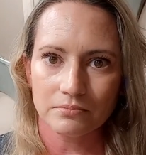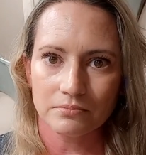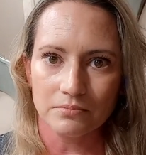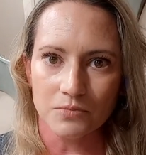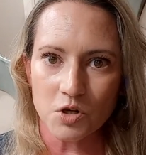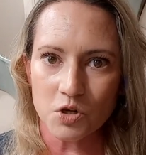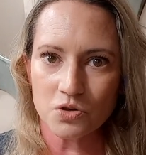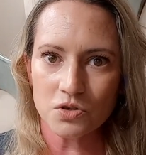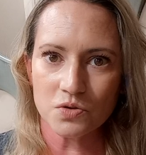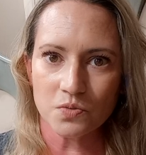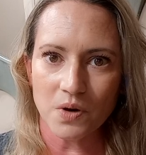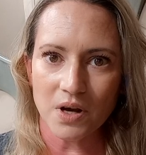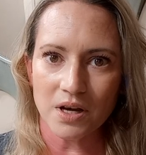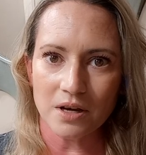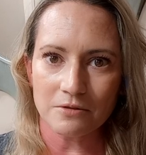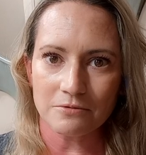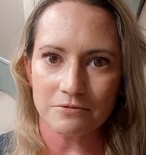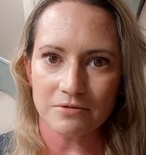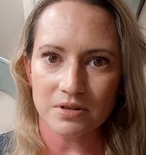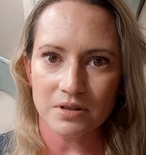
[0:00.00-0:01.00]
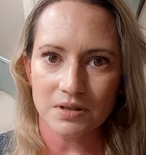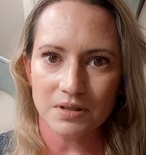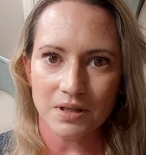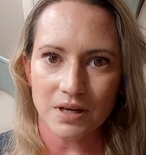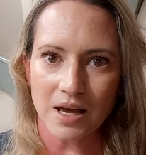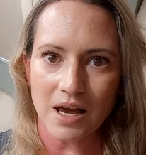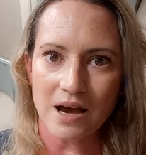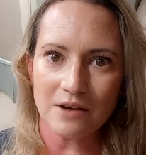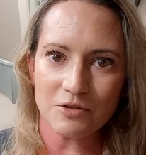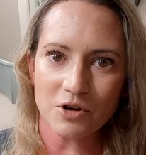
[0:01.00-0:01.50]
news wave.
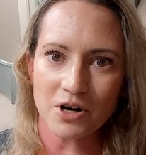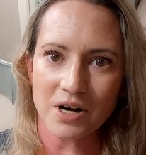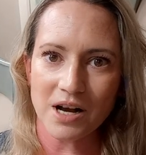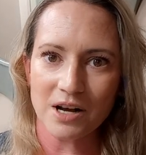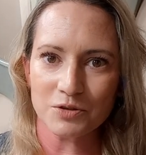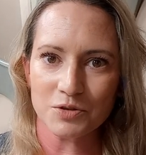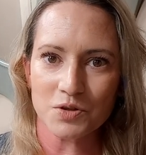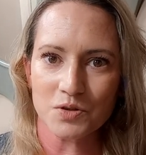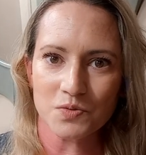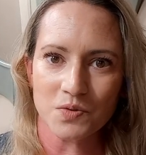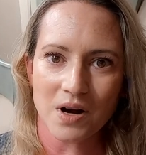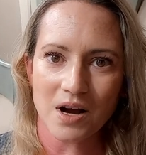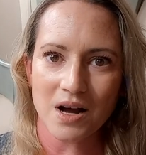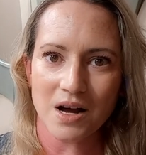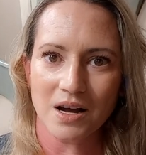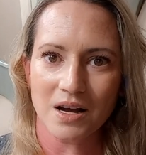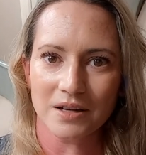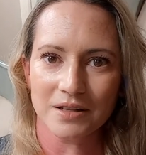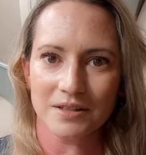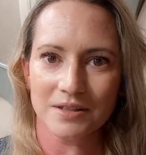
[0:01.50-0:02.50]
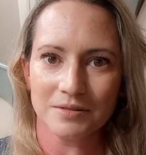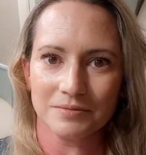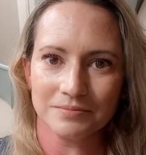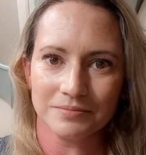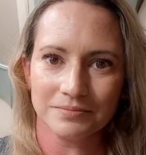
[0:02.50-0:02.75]
Everyone else is wrong.